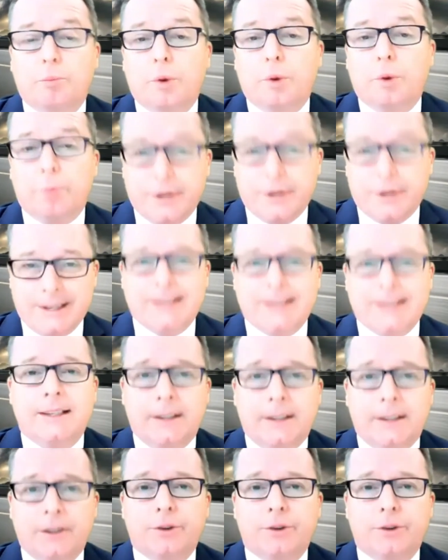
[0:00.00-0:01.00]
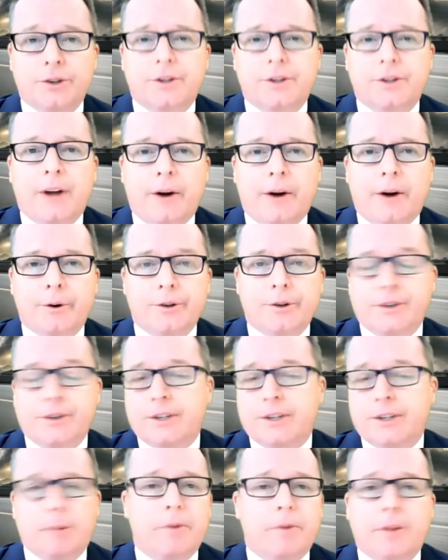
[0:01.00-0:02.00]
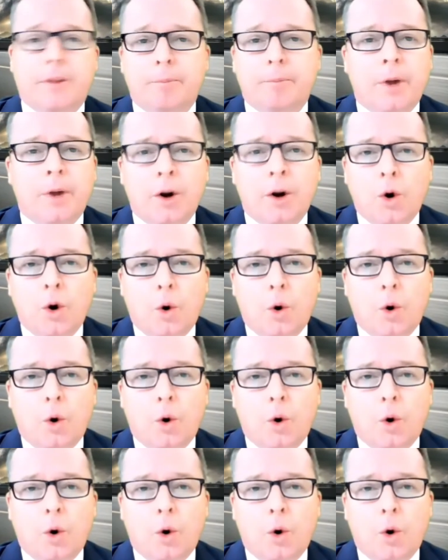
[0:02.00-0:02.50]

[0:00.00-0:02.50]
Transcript: were presented in those scenarios, because some of them